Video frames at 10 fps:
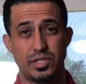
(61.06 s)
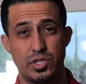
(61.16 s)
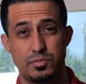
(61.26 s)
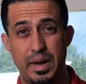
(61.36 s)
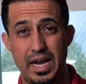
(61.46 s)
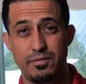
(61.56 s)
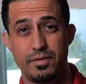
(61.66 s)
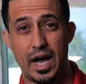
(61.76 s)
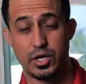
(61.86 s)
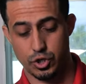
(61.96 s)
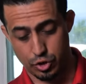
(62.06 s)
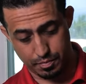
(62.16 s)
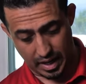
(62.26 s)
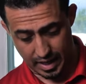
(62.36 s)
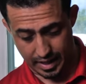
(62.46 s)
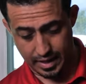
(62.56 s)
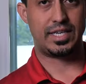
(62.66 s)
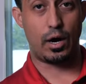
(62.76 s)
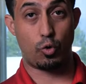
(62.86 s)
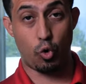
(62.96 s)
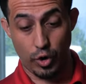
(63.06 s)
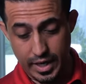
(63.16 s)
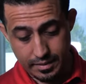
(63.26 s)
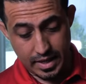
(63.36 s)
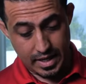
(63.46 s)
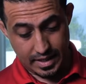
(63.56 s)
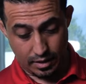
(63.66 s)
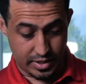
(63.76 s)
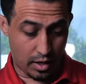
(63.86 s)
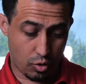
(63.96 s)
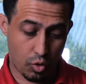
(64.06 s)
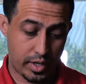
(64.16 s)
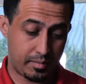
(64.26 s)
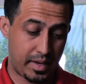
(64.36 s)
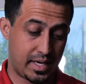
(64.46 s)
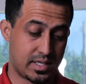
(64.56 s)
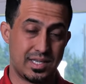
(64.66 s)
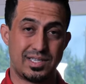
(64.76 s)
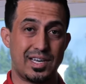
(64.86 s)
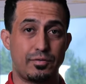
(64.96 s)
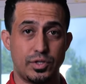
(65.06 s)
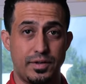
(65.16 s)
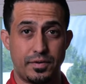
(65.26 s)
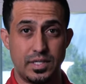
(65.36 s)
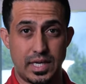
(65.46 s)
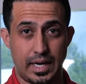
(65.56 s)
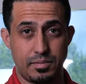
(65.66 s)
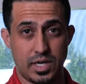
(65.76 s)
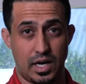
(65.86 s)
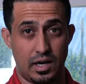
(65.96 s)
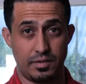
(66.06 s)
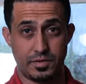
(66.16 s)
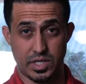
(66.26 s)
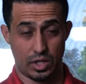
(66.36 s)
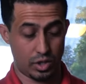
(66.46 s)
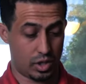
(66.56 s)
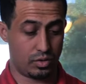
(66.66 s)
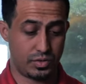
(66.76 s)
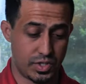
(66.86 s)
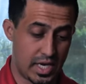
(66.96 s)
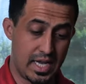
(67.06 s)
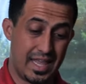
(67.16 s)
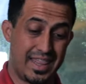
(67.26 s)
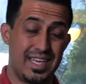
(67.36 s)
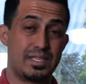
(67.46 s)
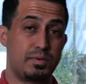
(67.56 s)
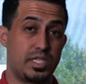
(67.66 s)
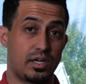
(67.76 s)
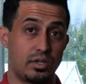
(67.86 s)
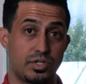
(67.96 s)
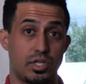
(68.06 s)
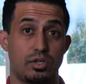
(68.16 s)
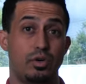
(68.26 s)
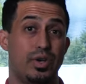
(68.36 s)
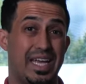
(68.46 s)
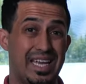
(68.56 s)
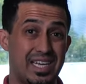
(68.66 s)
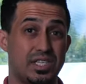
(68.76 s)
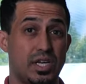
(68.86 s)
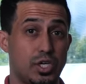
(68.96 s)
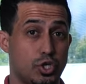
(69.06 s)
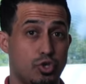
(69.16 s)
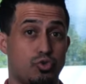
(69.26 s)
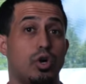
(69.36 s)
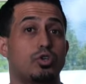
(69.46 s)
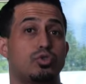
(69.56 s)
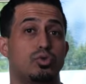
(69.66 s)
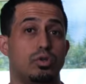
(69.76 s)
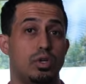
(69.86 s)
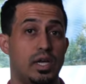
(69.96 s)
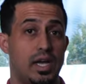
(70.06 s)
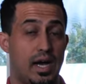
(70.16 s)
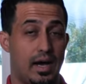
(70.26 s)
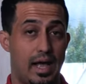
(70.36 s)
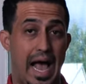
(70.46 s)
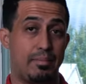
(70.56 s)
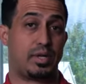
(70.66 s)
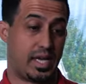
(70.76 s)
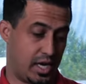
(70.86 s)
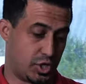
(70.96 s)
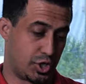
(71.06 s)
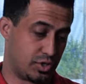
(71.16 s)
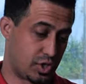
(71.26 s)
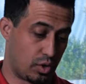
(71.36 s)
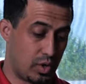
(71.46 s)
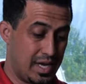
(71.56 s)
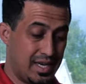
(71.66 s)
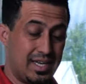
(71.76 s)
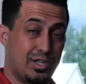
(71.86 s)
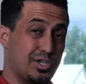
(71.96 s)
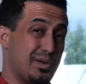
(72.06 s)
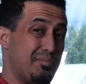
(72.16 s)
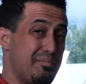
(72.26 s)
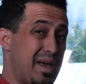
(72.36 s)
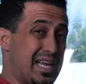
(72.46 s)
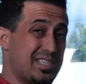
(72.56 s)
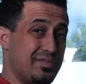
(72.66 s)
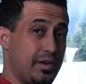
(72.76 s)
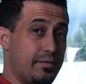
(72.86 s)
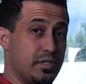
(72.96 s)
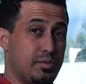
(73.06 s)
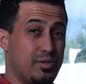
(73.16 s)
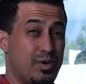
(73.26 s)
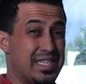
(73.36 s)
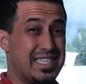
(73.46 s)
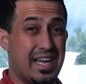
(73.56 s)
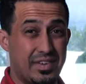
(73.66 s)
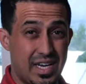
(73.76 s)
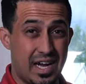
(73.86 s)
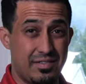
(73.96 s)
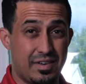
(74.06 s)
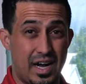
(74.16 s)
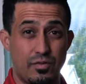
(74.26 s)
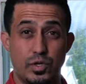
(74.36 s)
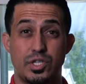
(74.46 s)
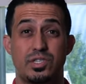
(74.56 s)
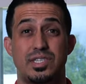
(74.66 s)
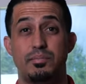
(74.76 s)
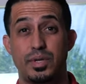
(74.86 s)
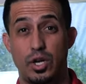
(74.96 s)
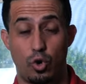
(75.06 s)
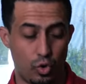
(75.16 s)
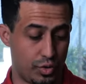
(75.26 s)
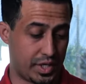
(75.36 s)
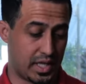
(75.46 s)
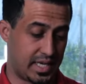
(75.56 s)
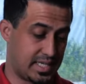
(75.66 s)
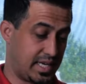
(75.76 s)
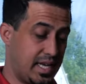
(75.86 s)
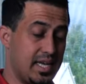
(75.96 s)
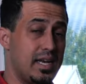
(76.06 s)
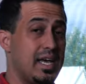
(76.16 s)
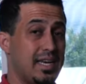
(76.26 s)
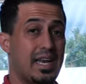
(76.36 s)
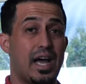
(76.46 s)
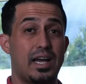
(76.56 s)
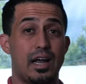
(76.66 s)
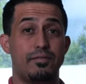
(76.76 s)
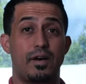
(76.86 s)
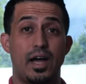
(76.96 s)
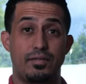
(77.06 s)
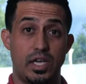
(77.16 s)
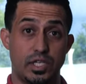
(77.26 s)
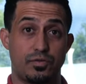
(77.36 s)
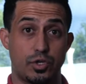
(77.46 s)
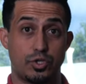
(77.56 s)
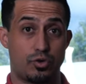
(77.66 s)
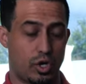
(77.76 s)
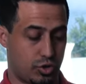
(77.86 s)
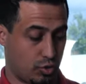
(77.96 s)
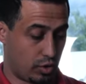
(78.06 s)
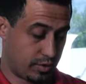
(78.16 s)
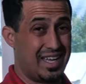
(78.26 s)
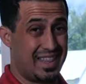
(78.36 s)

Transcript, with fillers: This is manufactured by Dow Corning. Now Dow Corning makes several different types of silicones. This particular silicone is a structural application. So there's a massive difference between 795, which is simply to hold the glazing in. 995 is for structural.